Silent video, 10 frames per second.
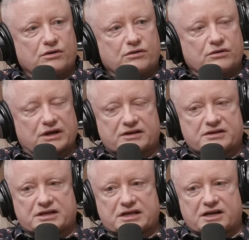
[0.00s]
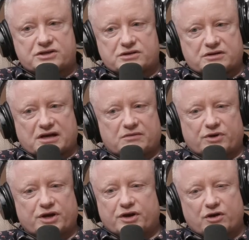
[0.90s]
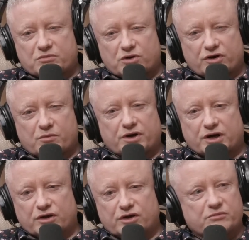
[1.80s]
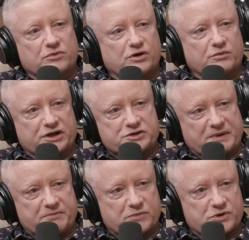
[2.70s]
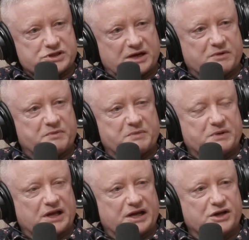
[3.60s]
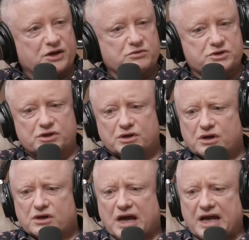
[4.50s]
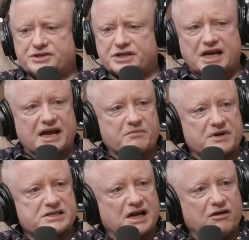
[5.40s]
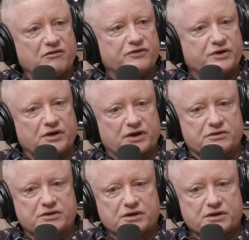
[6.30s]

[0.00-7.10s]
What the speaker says: I want to know more. I want to learn more. I want to spend more time with people like you to educate myself, and